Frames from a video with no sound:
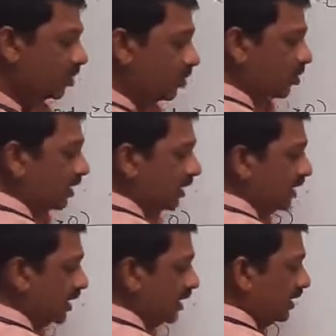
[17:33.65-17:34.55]
code
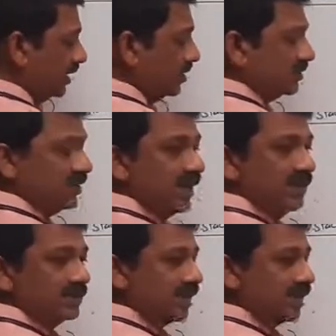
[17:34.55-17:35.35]
area, data, stack